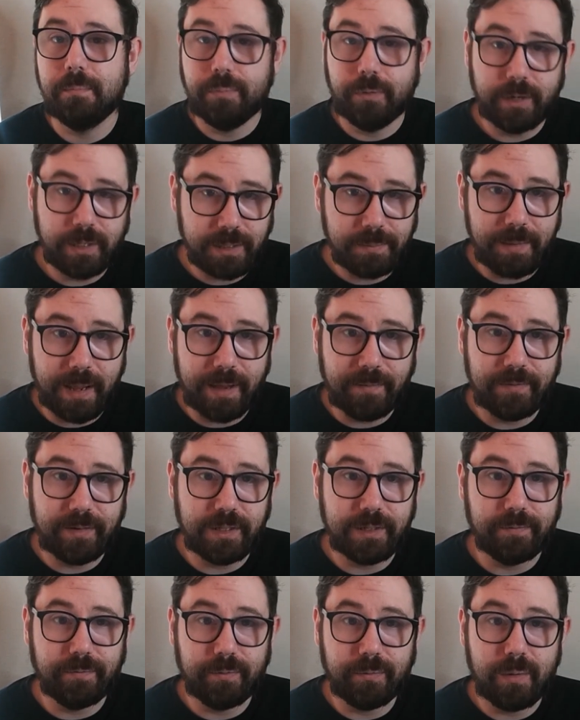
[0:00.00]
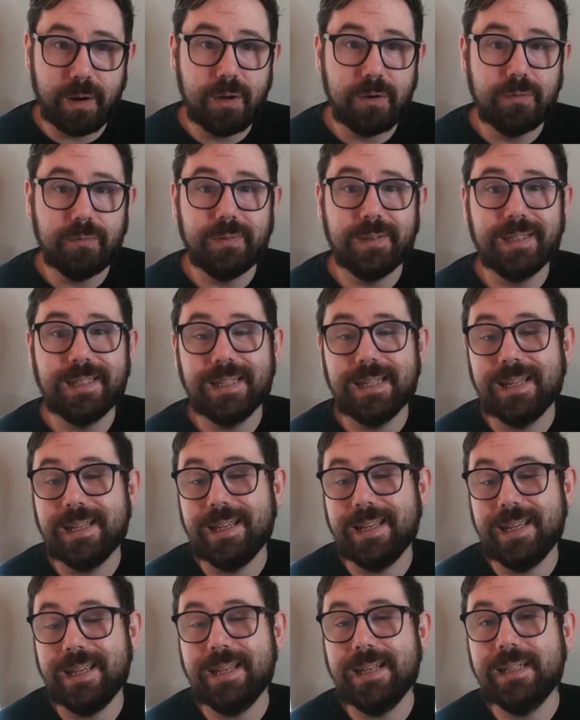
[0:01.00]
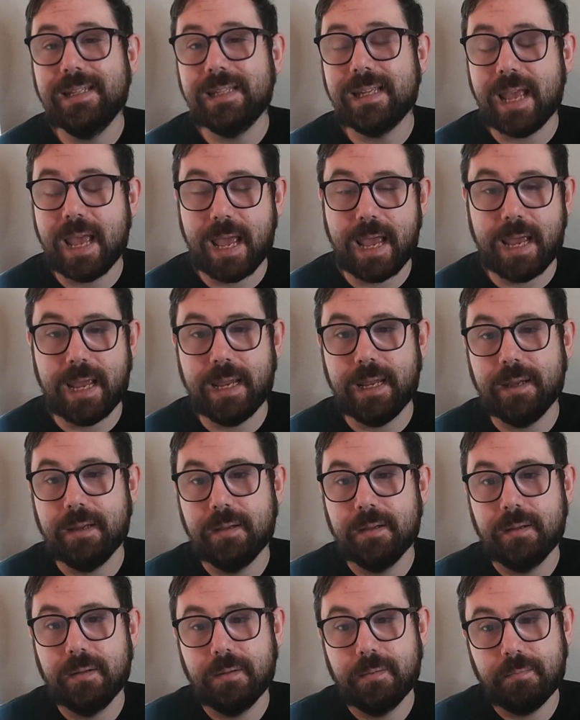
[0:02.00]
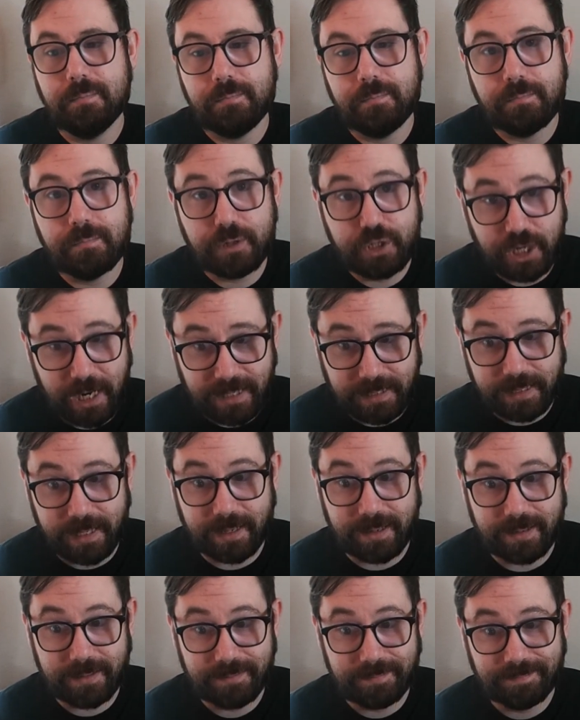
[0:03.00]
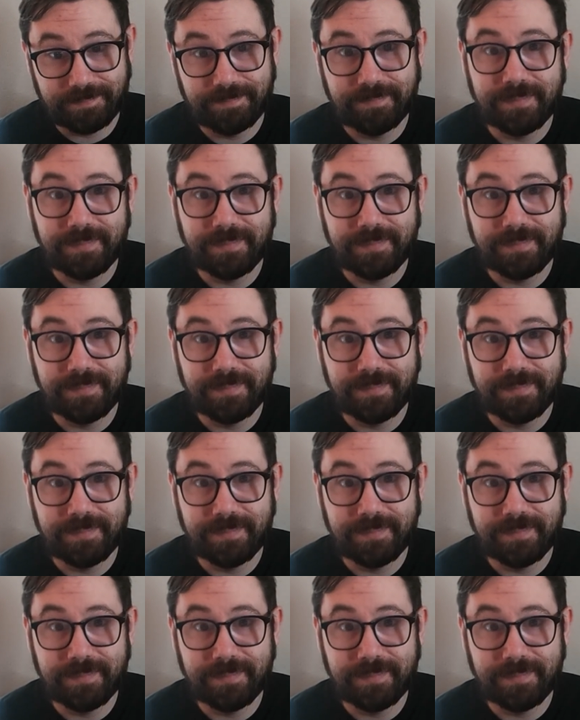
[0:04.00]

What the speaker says: Prism Advent of Thrones is a Majestic.